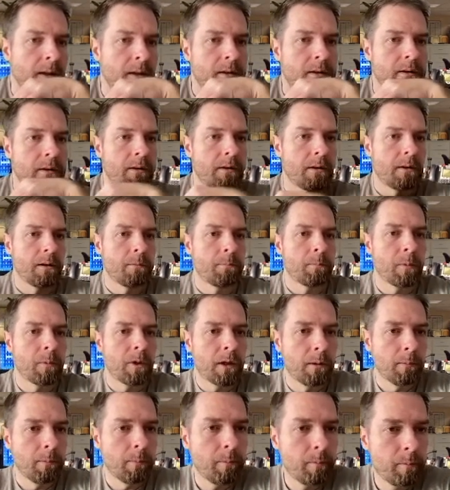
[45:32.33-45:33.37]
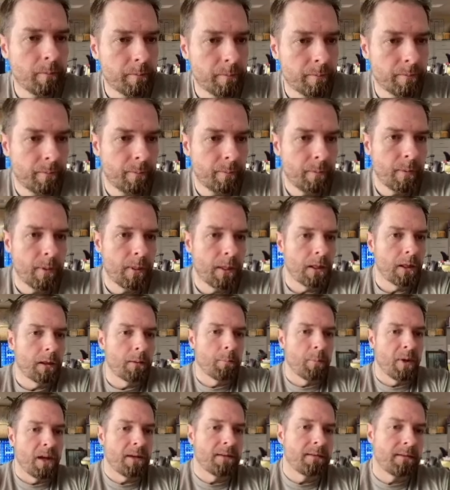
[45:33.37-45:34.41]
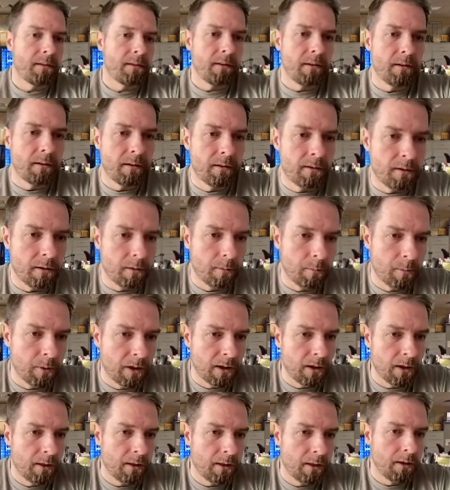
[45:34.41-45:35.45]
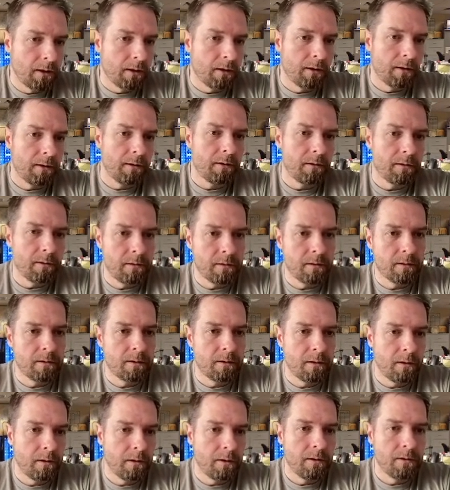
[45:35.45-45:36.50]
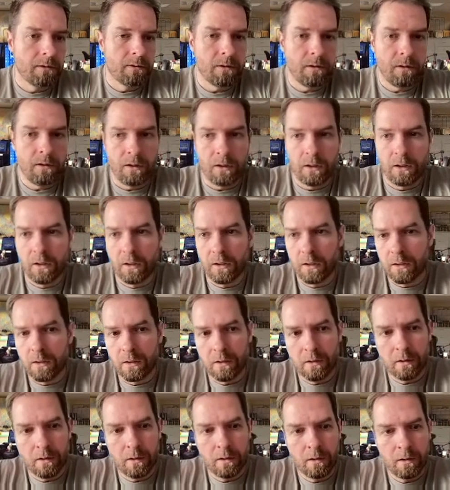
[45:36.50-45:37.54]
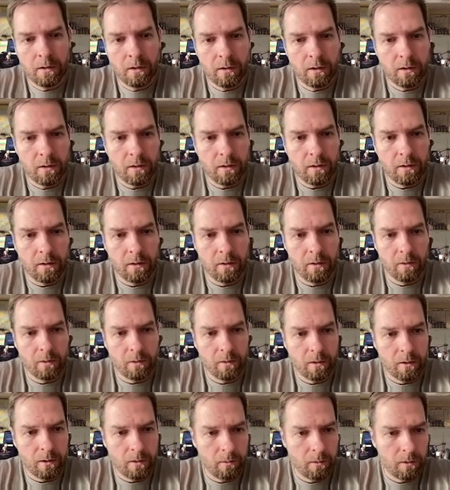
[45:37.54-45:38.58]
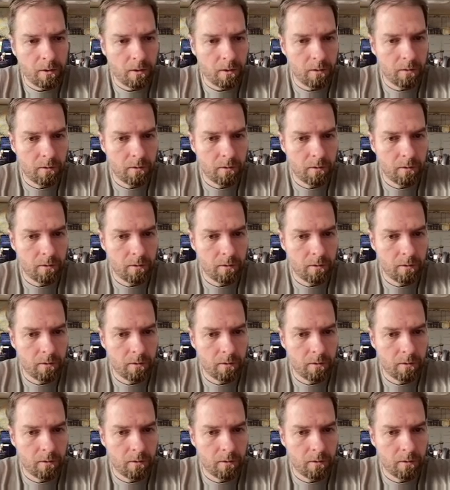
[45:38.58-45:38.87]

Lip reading: Sorry, I'm not the best at Excel, but I think this is still interesting. Dude, there we go.